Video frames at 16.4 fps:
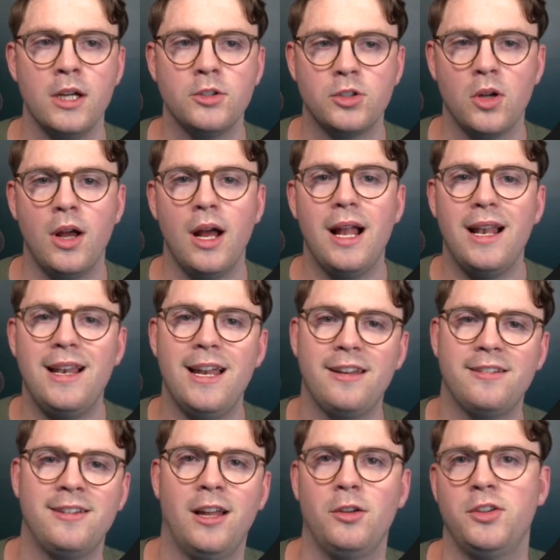So
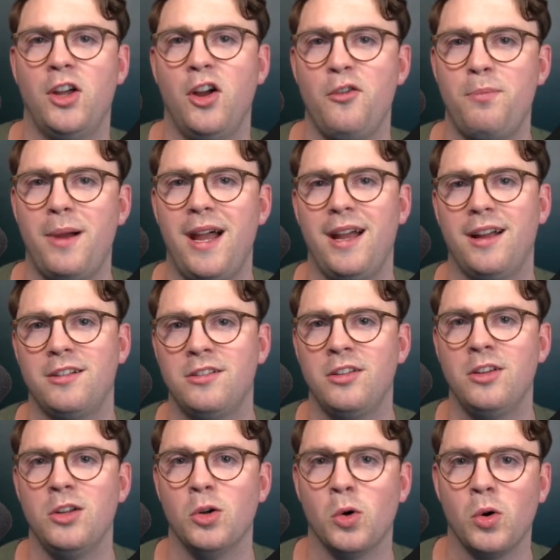let's now dive back to
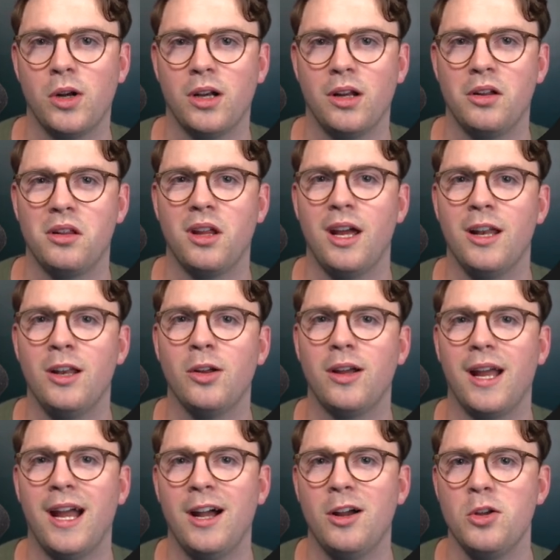the organizer and
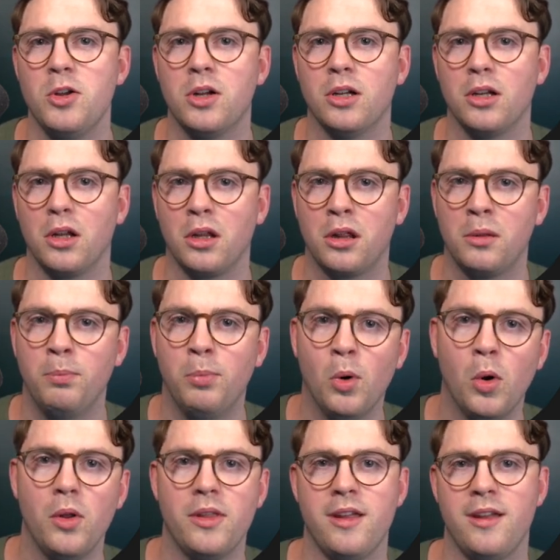look at how you can
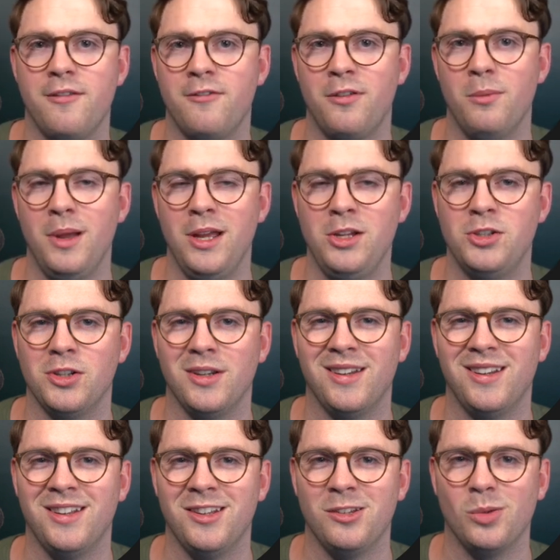export the
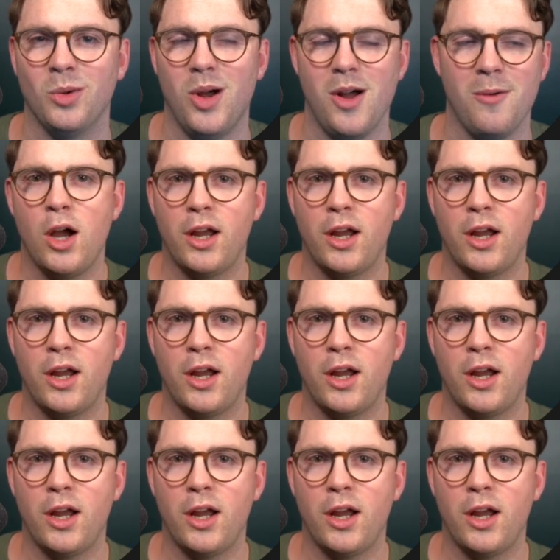information as well.